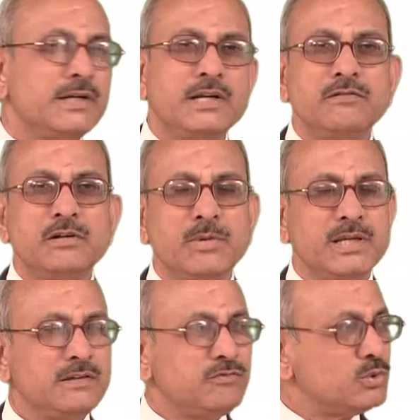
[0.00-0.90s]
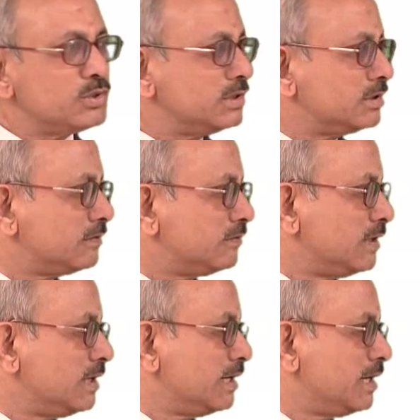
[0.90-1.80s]
driven by the forces of
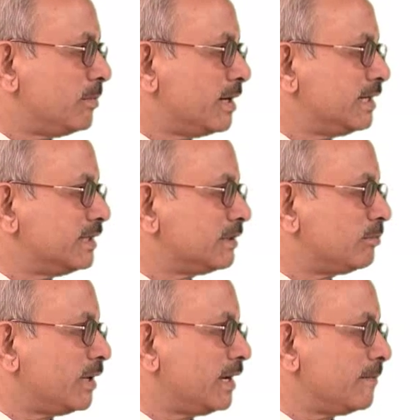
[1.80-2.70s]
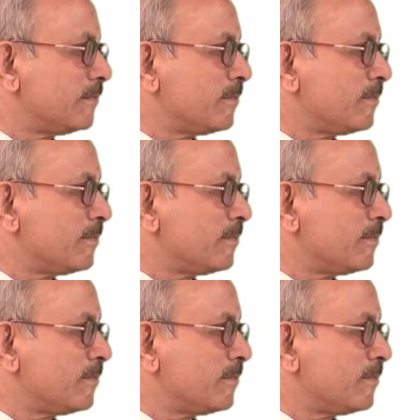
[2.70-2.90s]
demand and supply.